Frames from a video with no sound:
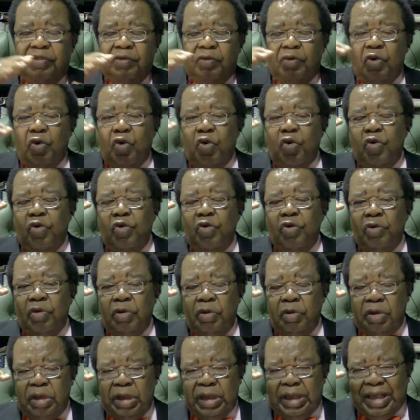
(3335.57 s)
through
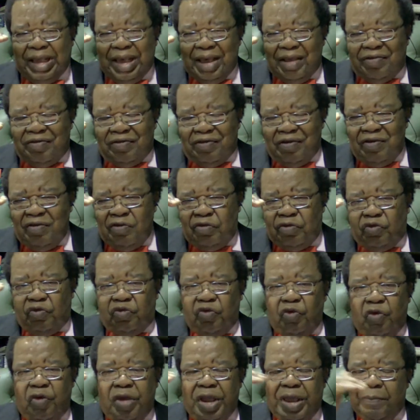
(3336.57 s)
getting
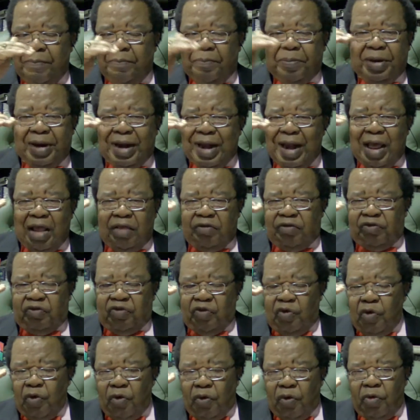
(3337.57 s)
to a
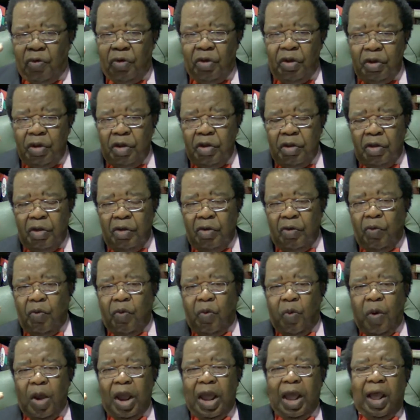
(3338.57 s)
plateau
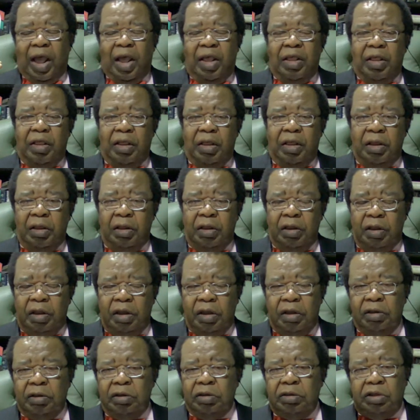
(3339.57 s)
where
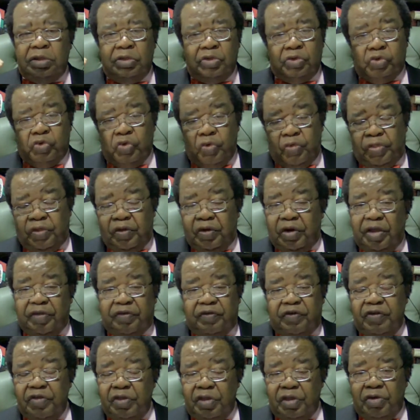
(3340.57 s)
it could
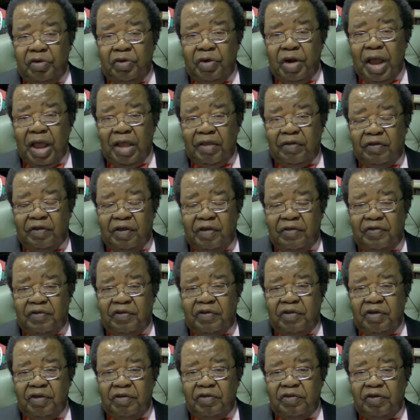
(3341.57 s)
threaten the United
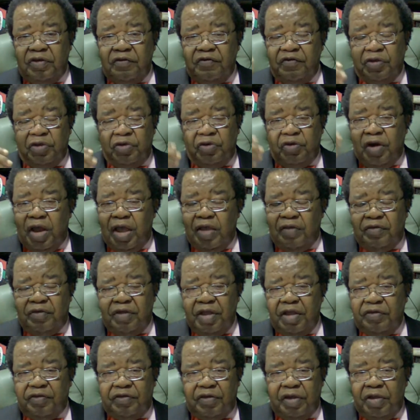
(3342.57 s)
States if the
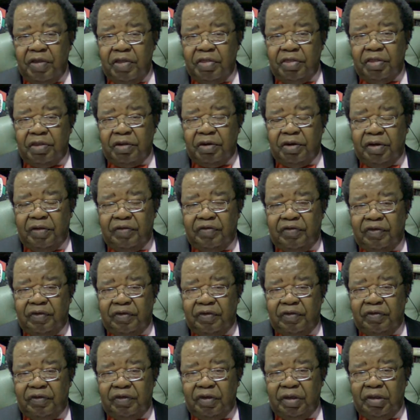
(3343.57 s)
United States
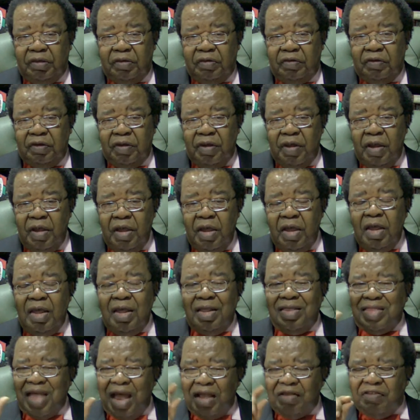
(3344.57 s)
threatens it.
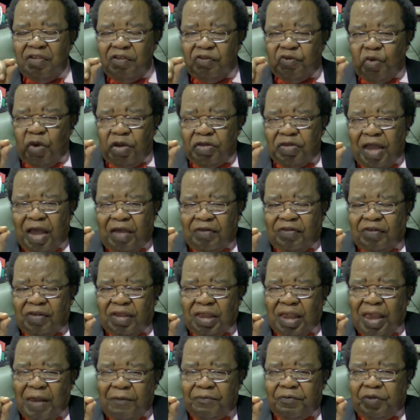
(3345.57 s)
That is what
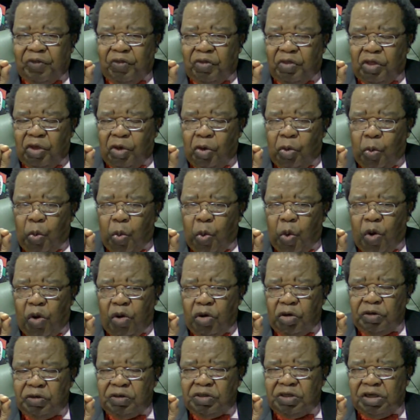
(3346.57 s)
has kept the
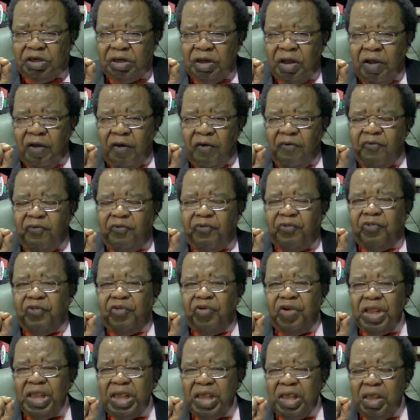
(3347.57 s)
world
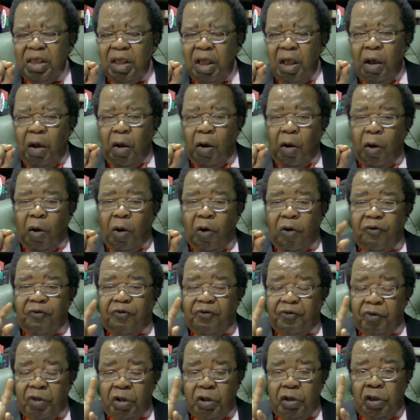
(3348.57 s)
free
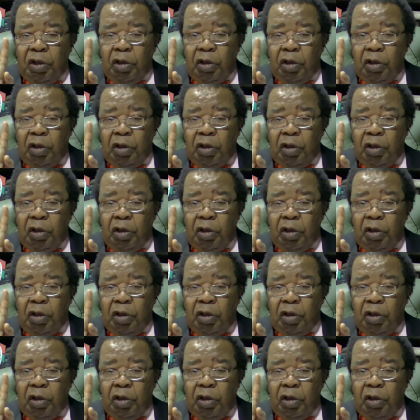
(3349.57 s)
of